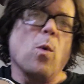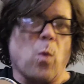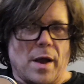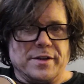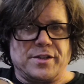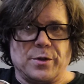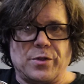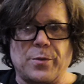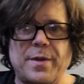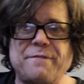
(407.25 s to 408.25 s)
1, 2,
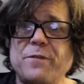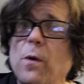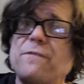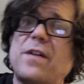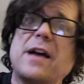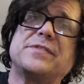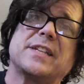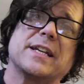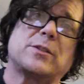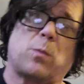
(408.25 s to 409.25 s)
3, 4, 5,
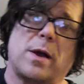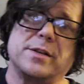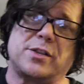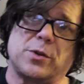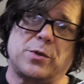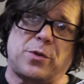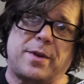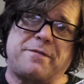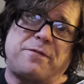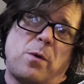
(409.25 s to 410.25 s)
6. 1, 2,
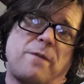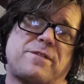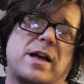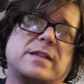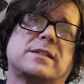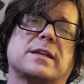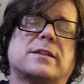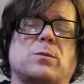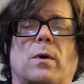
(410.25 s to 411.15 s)
3, 4, 5, 6.